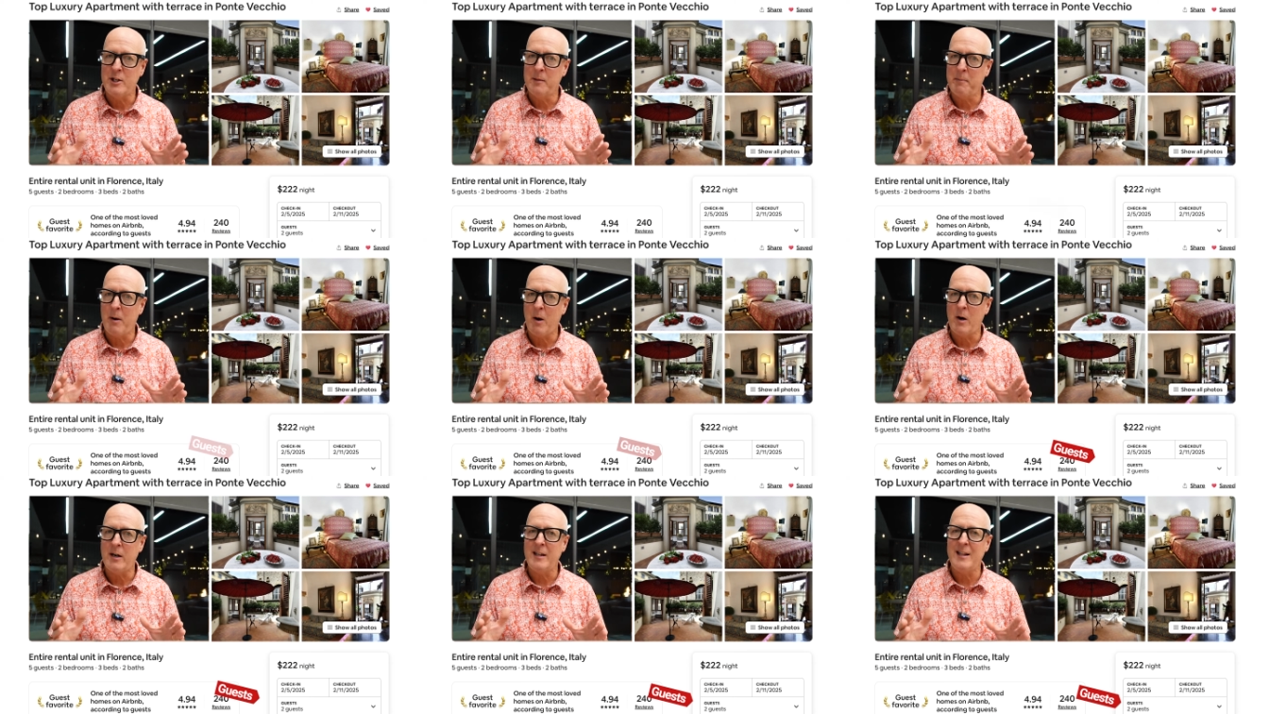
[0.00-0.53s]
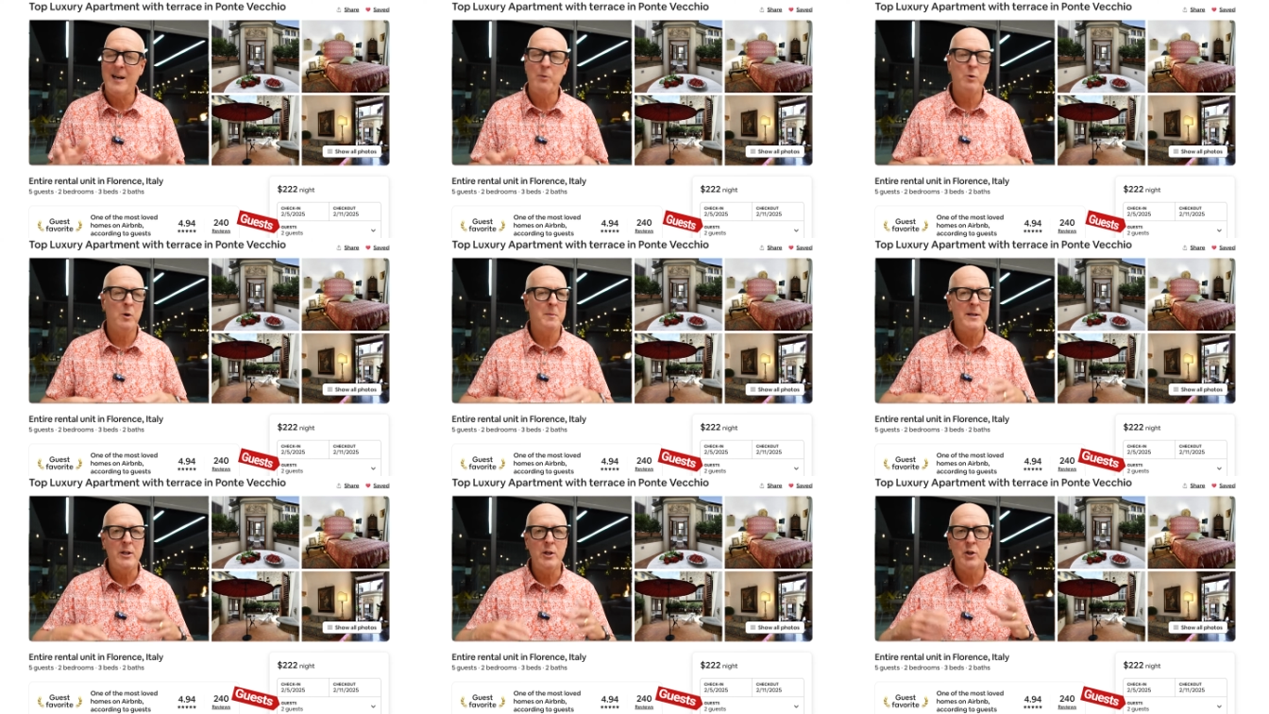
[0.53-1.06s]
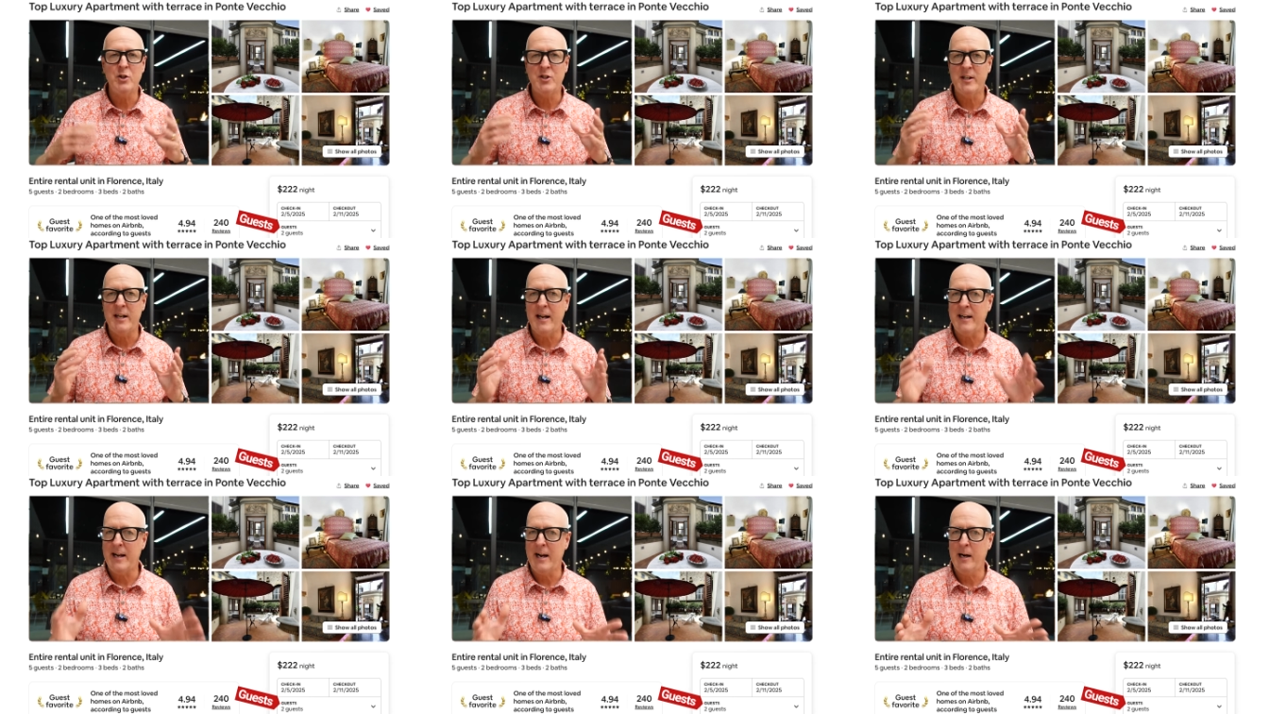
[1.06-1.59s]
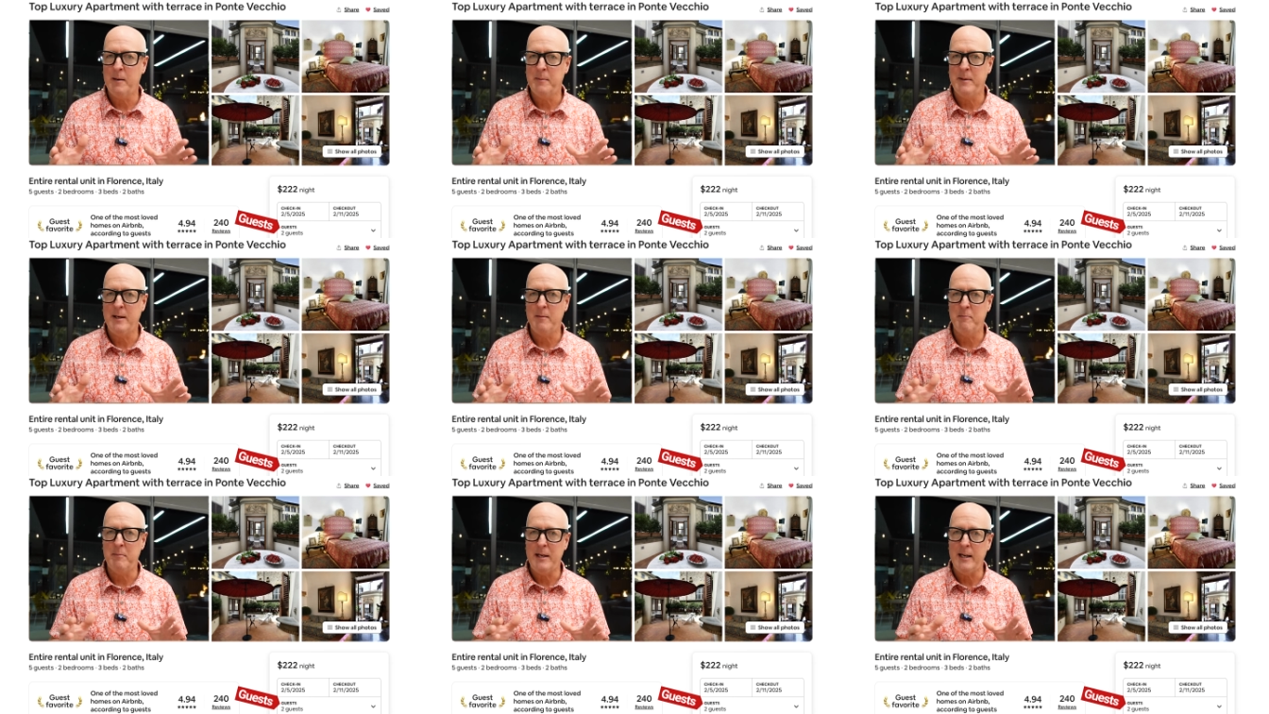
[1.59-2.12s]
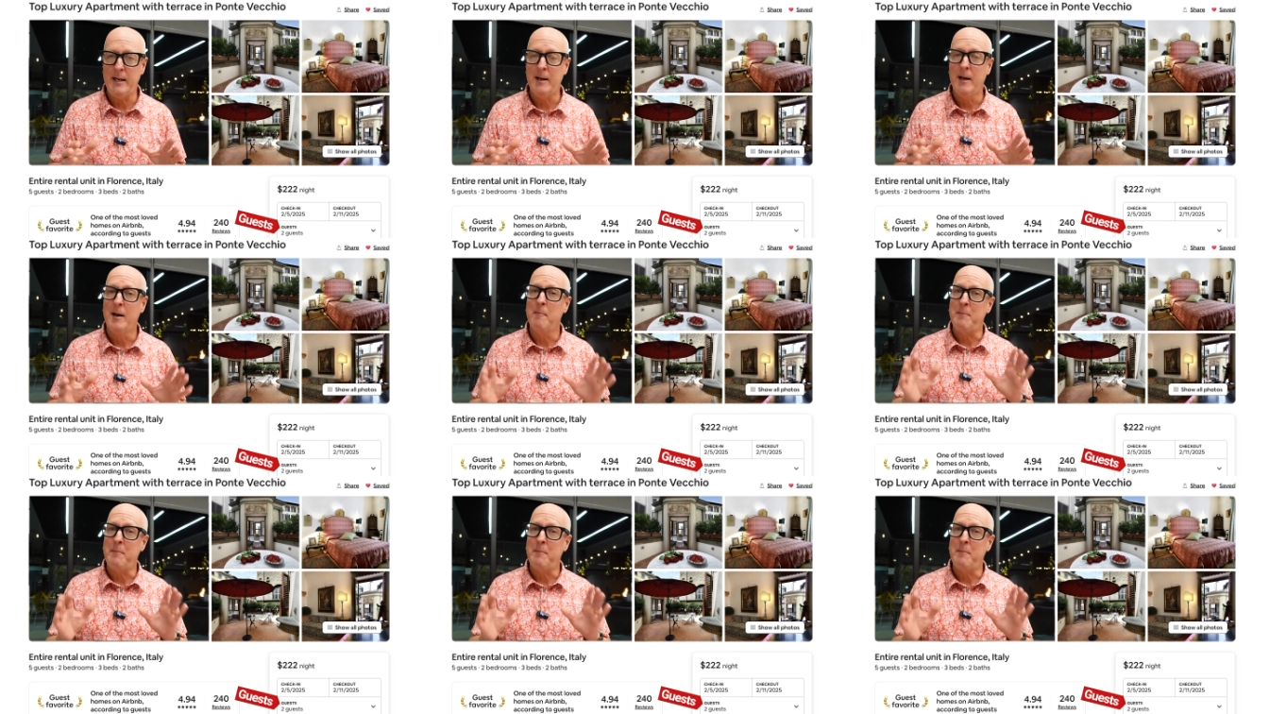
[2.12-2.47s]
your party that will be using that Airbnb.